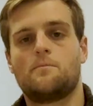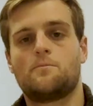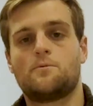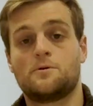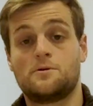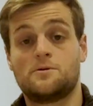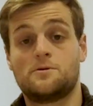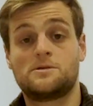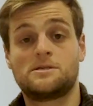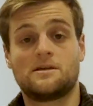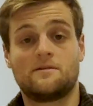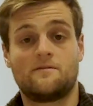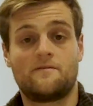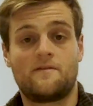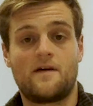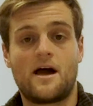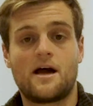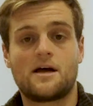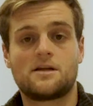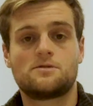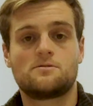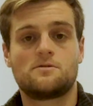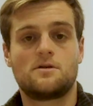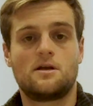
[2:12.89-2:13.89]
producing
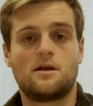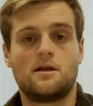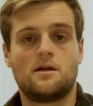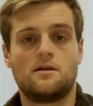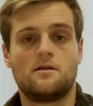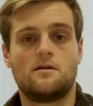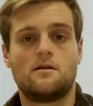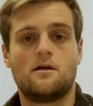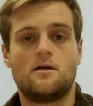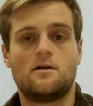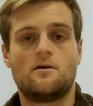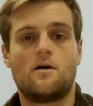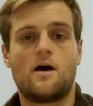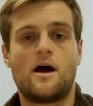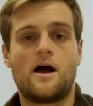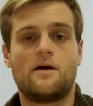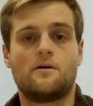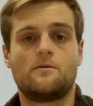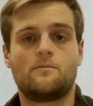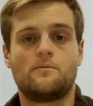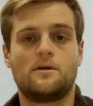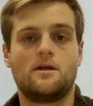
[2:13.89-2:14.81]
factory in, in Ohio.